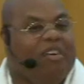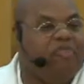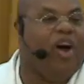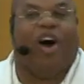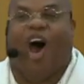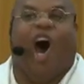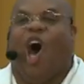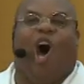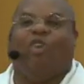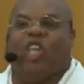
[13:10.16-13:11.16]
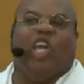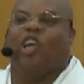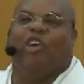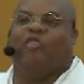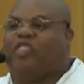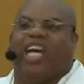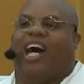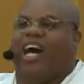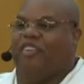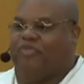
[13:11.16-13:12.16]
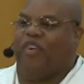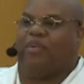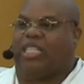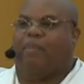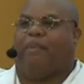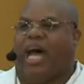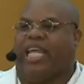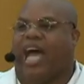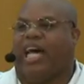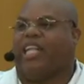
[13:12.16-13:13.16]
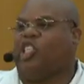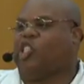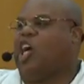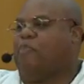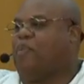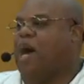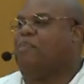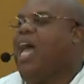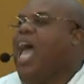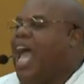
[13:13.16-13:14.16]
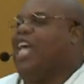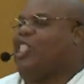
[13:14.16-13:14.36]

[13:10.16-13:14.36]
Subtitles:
for all you've done. For somebody ought to jump up and